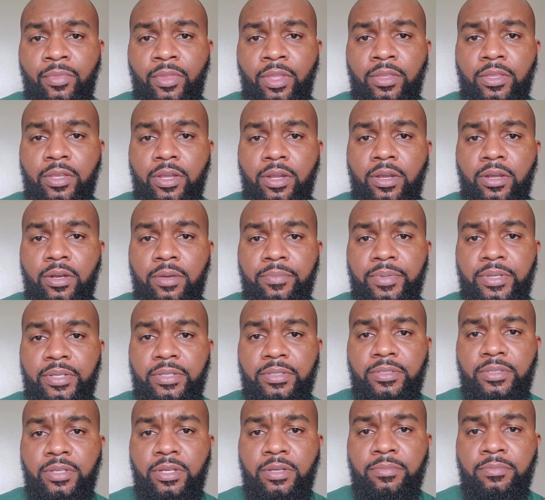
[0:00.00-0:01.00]
There are going to be
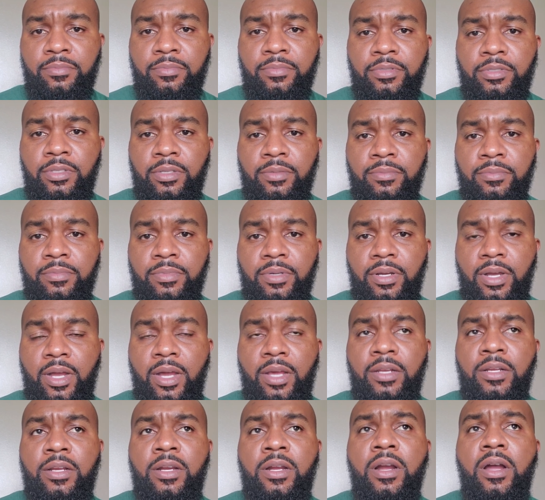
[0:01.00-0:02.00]
some
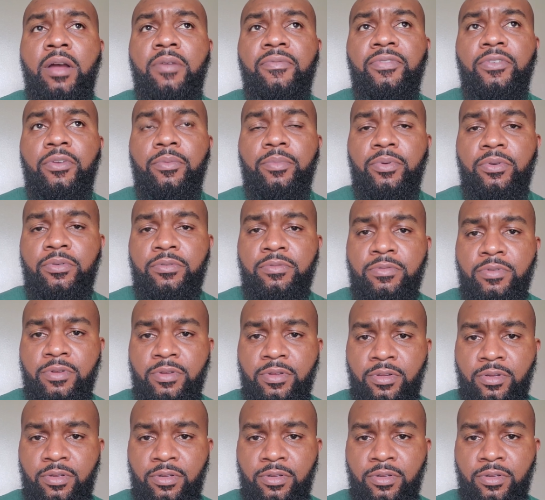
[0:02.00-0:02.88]
uncomfortable